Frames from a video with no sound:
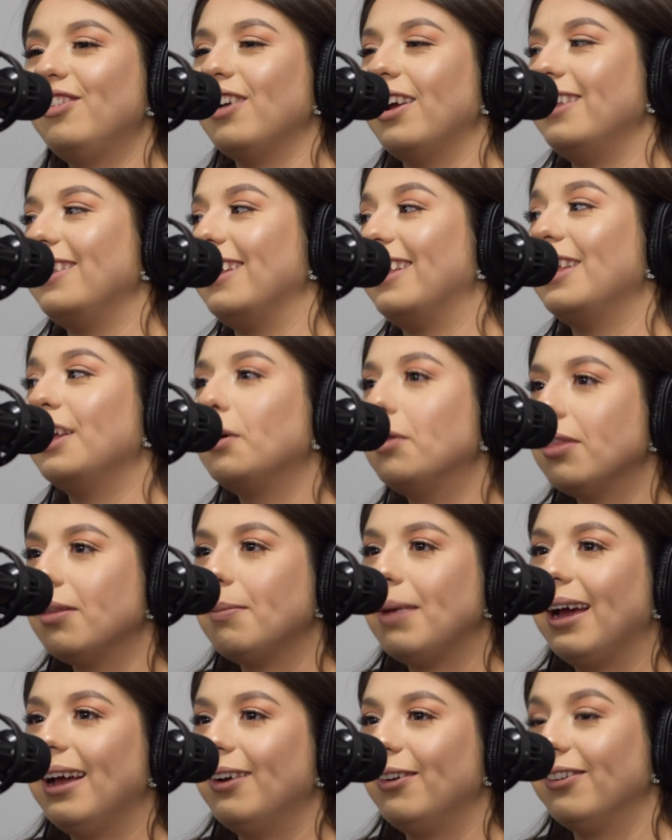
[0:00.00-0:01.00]
tried to kill the
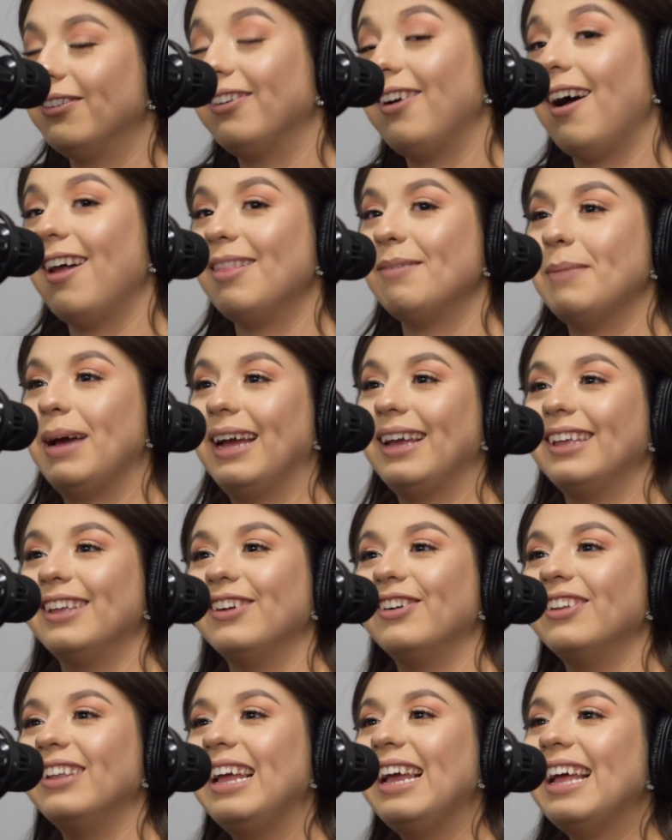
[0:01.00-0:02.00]
man, or got the man
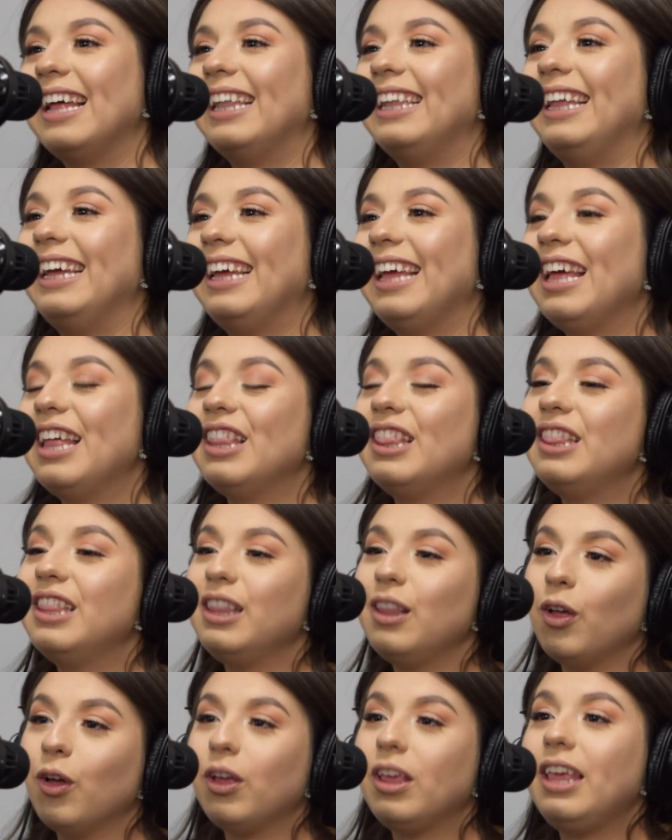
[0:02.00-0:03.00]
killed. Like
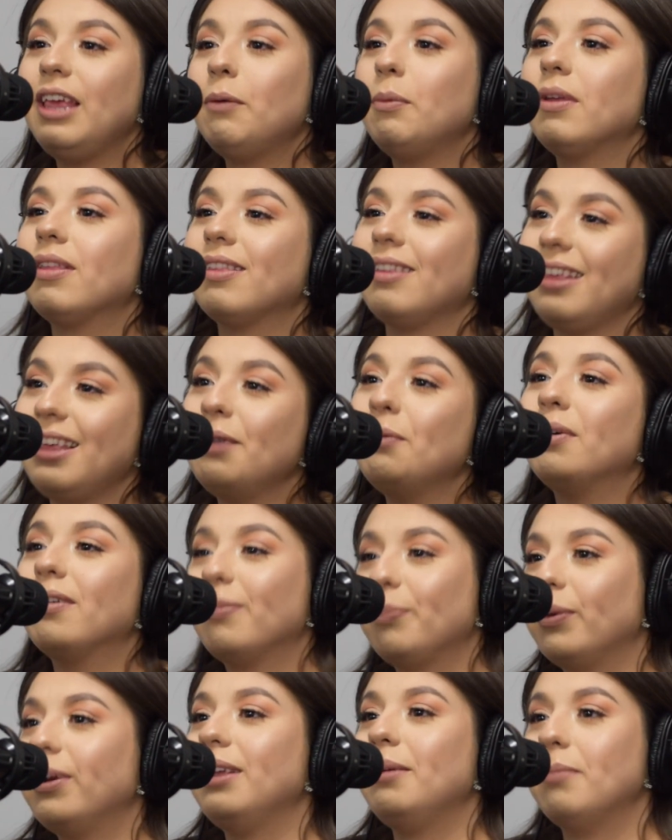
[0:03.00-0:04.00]
he
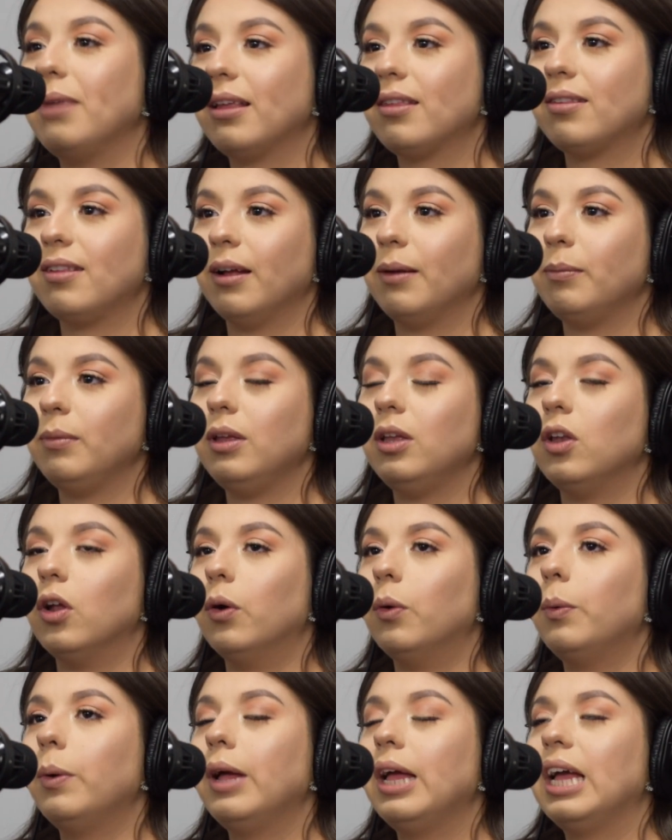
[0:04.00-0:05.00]
was pretty messed up, you
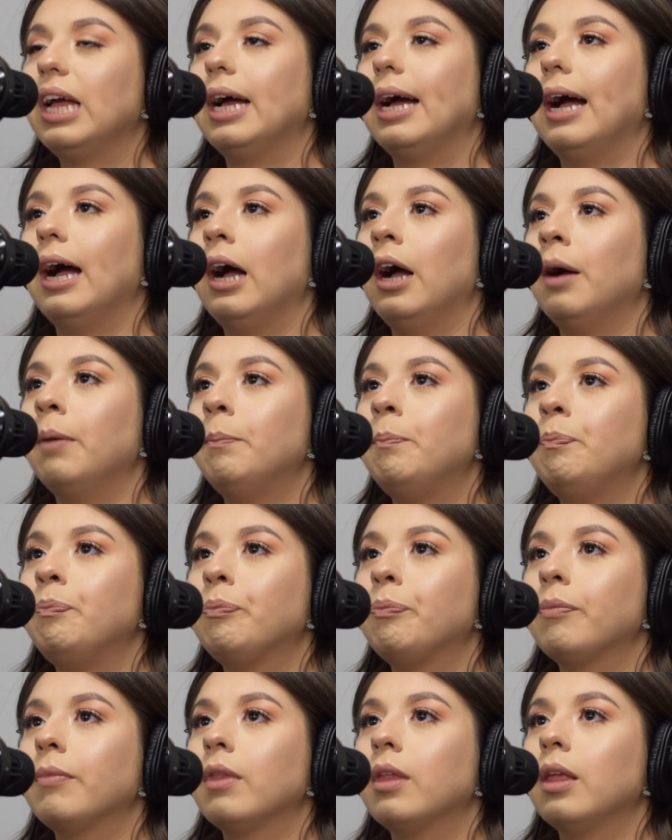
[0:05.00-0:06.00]
know.
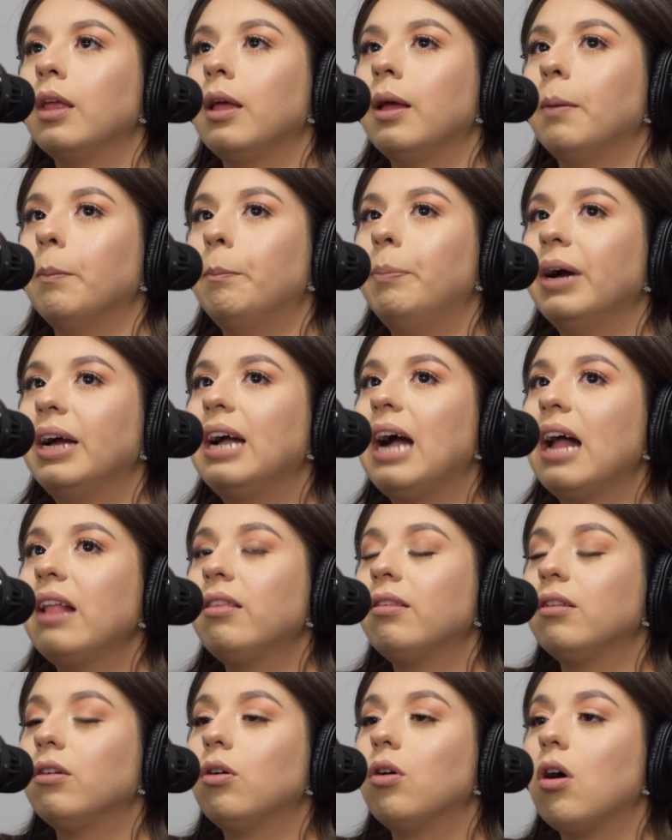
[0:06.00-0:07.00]
But
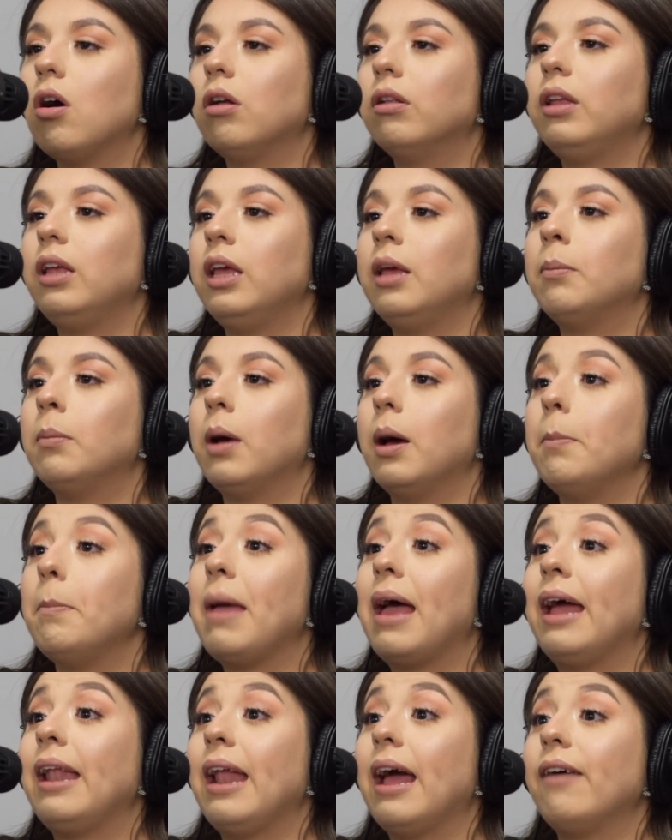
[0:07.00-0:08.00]
God still called him a
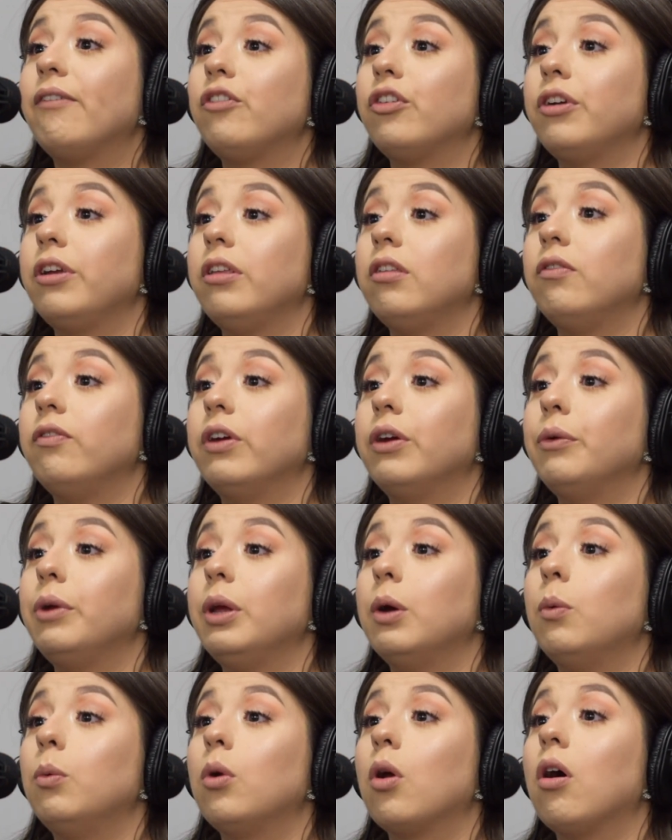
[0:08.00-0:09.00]
man after his
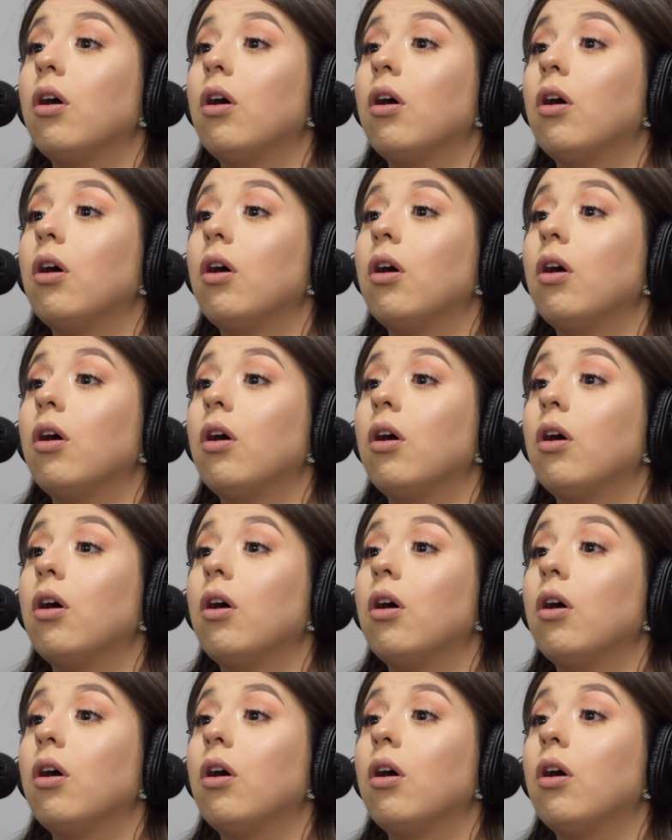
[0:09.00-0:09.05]
very own